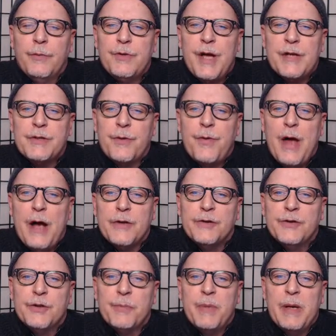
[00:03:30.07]
tens of
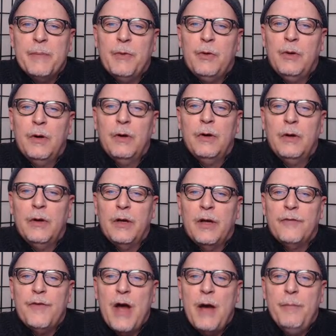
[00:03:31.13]
thousands of people,
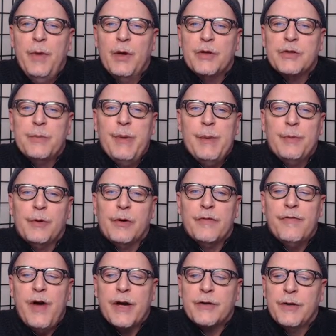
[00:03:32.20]
if not millions of people, are
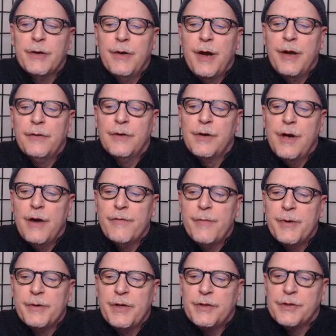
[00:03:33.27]
affected, and the
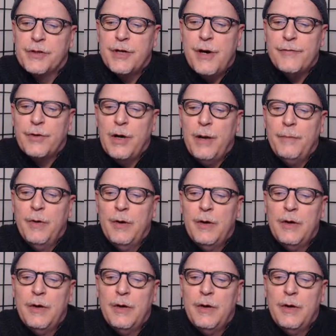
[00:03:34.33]
government does a cover-up,